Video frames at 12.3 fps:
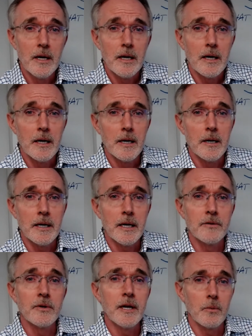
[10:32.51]

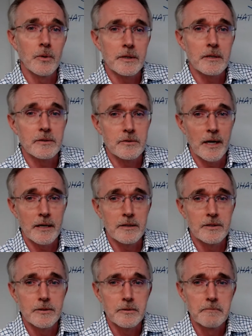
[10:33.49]
networking strategies.